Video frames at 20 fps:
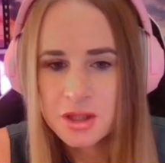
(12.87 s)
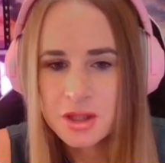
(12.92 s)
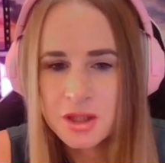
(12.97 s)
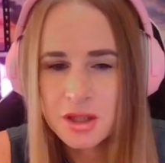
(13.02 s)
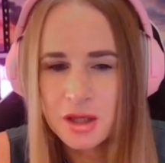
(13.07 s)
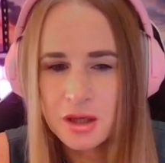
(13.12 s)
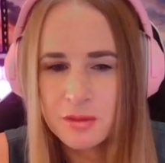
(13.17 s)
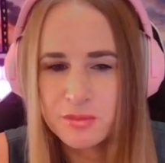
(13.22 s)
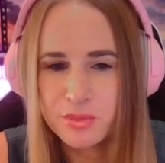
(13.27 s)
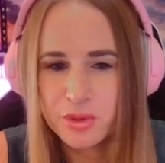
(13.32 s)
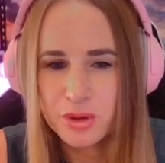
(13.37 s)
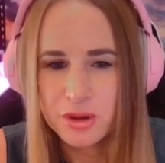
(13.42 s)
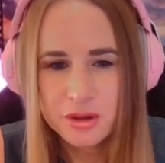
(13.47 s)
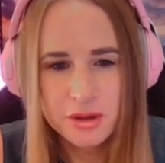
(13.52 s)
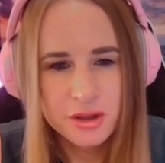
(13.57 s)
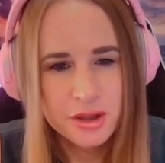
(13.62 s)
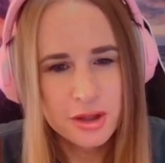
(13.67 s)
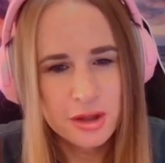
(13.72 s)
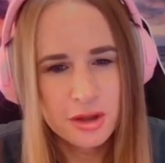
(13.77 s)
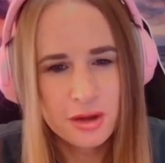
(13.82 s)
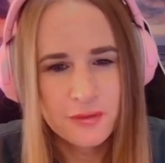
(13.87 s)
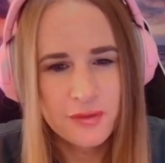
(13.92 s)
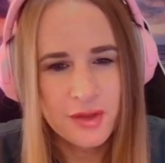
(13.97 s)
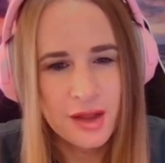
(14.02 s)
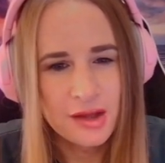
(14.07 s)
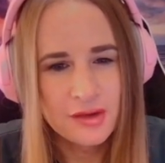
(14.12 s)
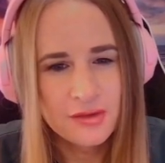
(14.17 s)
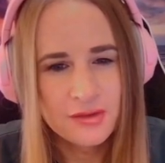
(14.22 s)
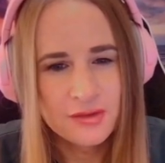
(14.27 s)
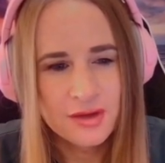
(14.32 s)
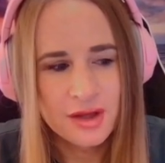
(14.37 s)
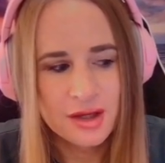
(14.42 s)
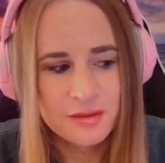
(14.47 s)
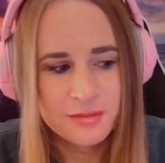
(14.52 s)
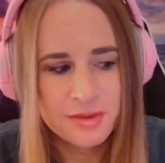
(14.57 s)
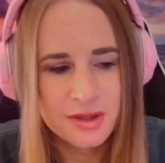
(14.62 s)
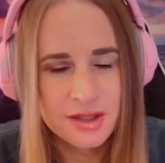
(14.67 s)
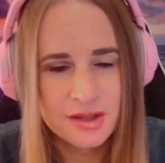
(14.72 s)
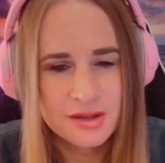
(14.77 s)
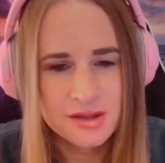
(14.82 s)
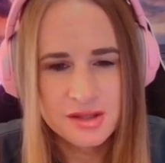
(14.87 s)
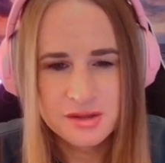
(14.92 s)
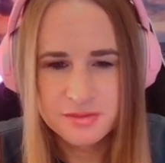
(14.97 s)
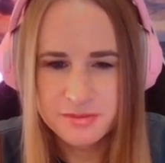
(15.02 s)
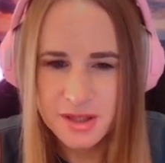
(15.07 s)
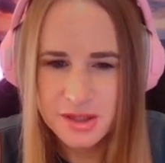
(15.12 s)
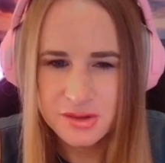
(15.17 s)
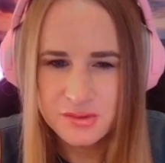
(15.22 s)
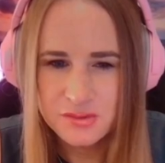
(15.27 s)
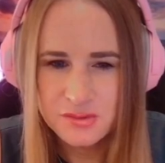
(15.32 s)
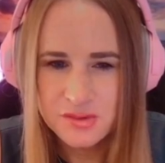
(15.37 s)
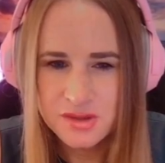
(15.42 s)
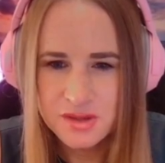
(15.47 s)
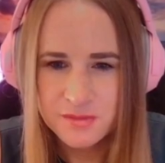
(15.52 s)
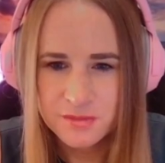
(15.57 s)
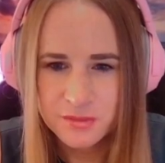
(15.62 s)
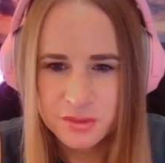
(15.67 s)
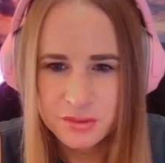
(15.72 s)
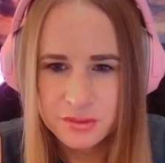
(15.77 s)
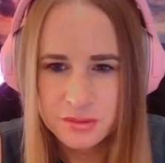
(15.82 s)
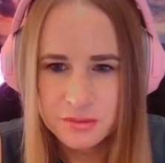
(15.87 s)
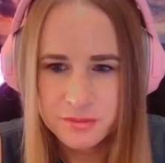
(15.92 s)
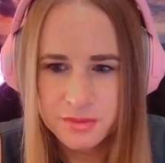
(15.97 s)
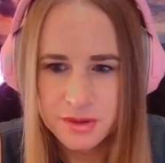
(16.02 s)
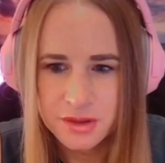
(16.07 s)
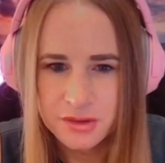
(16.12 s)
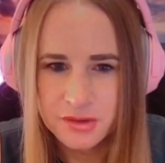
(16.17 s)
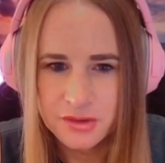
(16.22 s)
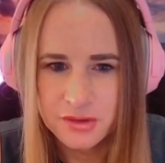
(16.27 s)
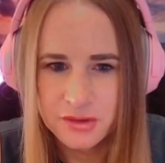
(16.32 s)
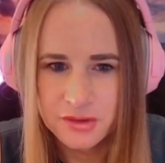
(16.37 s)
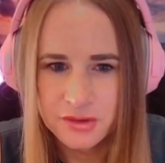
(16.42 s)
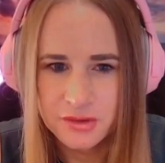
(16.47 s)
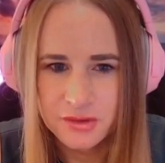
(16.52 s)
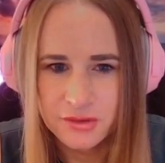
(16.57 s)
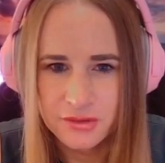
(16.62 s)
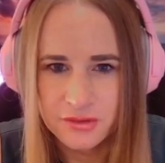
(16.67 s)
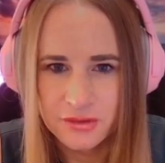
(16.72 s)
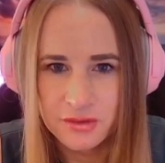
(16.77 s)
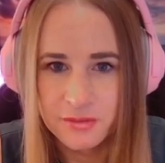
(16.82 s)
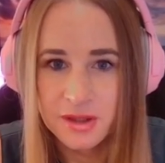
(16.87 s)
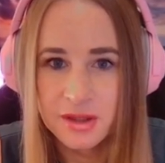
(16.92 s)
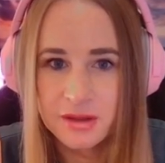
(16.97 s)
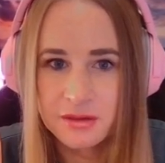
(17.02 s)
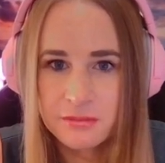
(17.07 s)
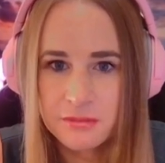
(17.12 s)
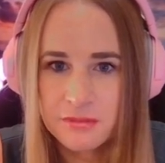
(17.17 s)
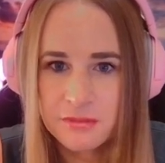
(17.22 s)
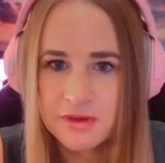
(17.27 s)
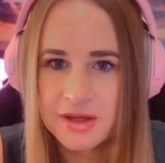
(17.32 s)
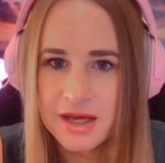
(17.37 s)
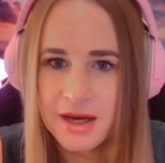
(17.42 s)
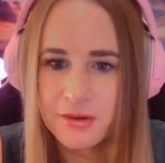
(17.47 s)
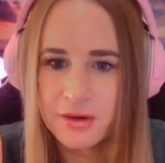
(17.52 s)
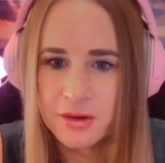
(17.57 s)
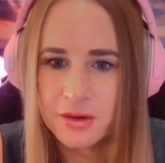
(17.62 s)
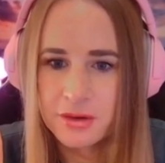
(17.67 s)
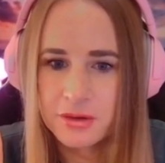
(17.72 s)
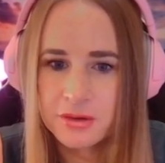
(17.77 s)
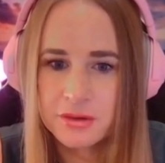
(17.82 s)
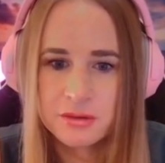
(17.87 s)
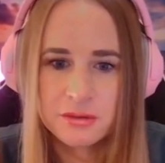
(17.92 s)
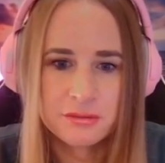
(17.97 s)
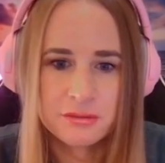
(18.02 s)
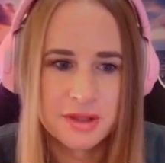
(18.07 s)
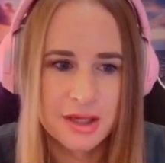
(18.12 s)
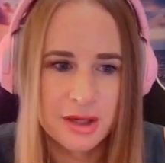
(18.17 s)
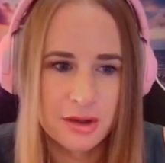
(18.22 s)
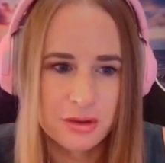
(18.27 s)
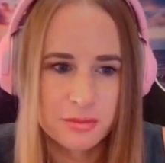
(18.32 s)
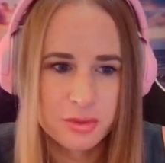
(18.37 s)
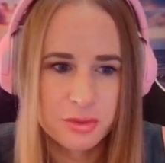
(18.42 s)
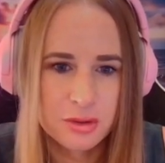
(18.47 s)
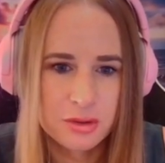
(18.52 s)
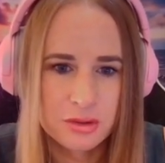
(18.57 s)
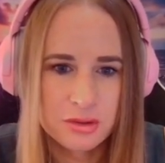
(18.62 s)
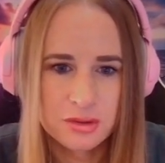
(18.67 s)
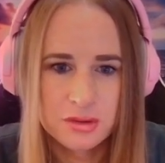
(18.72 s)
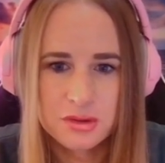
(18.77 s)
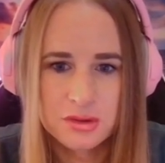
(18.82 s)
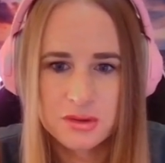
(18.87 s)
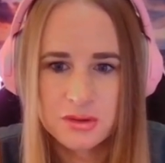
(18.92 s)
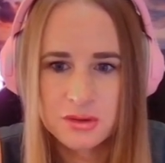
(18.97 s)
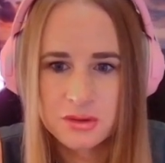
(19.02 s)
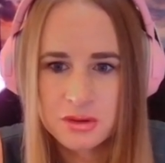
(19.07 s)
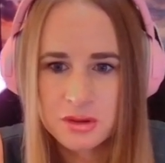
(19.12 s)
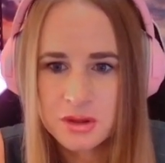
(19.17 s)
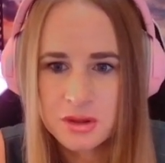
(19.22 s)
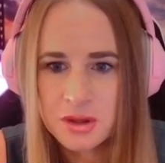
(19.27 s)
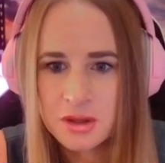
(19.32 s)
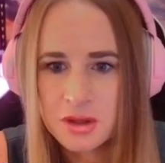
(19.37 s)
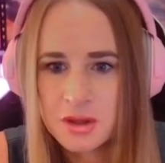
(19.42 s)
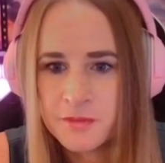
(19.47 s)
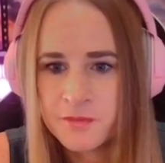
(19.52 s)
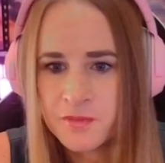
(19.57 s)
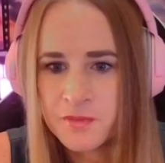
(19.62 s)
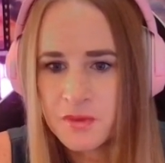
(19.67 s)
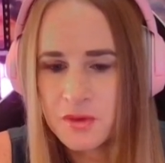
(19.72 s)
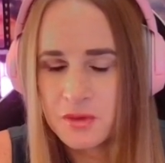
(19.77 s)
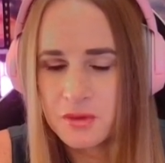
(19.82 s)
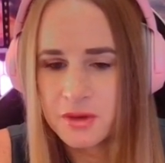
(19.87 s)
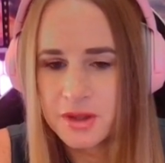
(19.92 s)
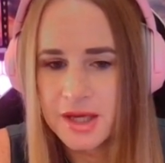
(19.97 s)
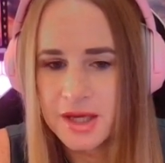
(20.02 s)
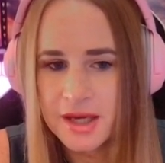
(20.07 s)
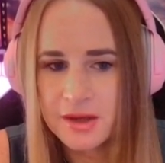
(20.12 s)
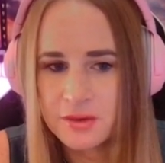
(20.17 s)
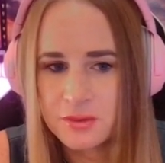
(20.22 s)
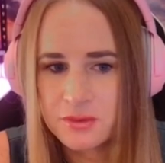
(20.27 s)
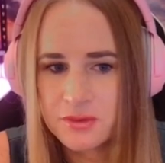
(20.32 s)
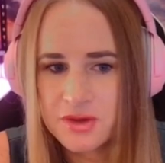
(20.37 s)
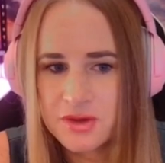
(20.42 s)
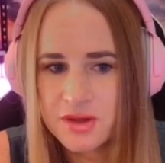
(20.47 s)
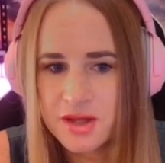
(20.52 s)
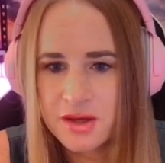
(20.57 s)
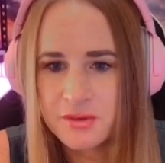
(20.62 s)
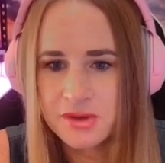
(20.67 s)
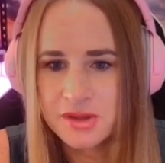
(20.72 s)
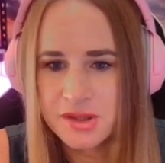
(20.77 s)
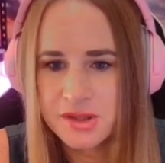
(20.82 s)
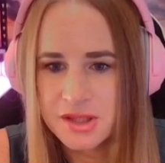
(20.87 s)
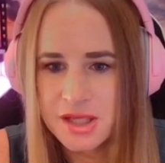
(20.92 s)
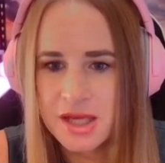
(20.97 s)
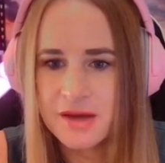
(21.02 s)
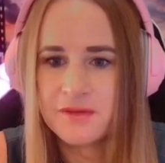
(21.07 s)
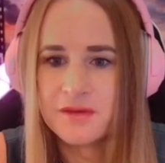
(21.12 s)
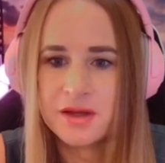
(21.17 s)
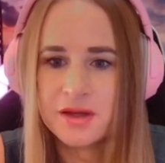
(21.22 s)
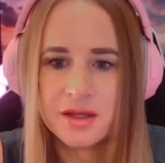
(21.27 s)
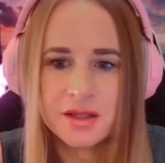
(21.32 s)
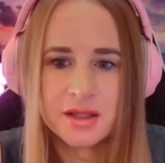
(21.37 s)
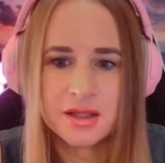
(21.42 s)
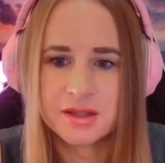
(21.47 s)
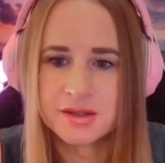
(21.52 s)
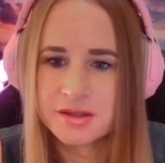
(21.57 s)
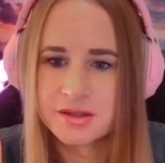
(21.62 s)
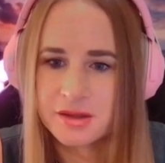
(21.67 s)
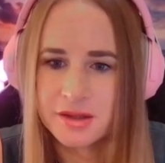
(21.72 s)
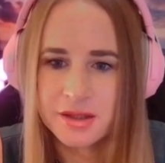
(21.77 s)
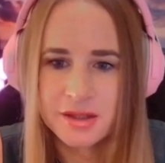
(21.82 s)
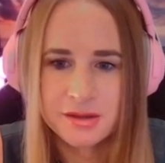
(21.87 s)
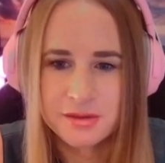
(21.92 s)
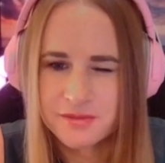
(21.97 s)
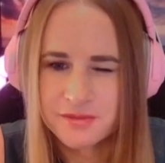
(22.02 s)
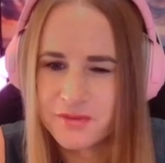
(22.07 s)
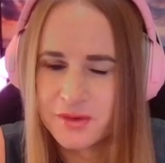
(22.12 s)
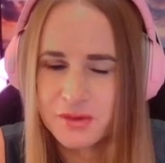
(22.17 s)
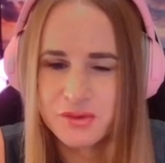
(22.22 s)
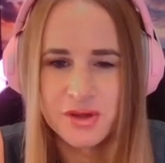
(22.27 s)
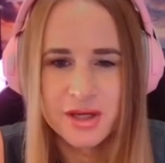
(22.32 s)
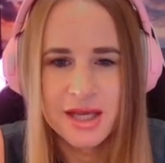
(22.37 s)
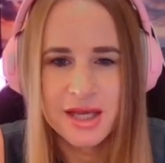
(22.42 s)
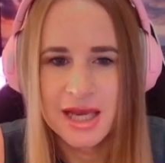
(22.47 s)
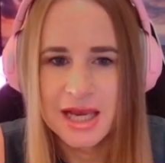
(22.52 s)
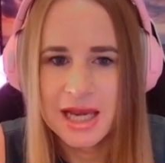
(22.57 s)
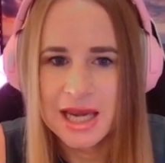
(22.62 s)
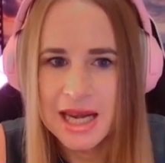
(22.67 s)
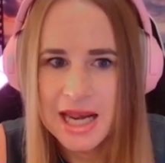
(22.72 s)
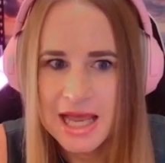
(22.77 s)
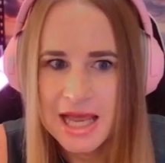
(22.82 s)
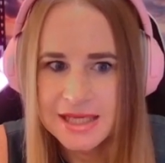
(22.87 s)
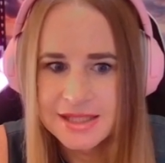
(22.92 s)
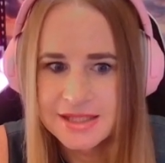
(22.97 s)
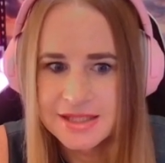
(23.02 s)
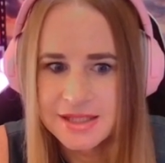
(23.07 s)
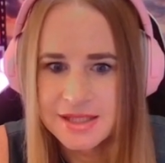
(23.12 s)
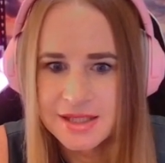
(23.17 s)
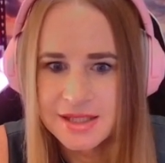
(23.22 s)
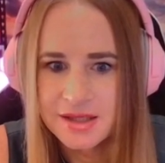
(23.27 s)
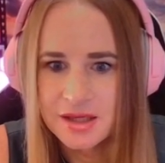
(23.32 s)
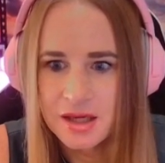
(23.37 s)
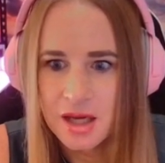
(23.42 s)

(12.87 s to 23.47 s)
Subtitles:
a book. I don't know if that's going to be the special symbol because, I mean, tarot book. We've got candles in there, which definitely is feels like a classic